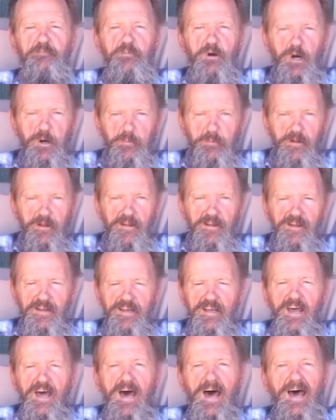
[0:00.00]
purple.
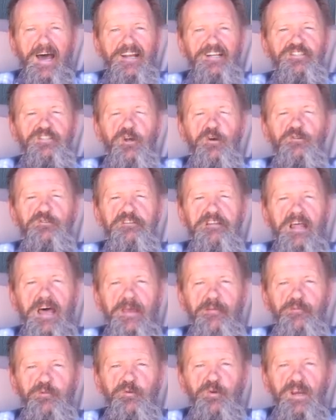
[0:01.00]
I chose
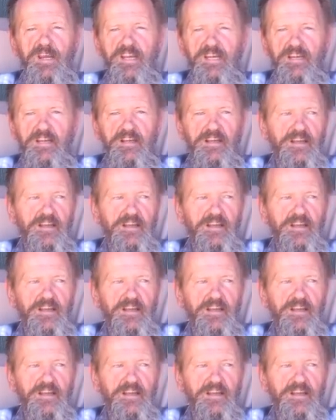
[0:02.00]
lime green.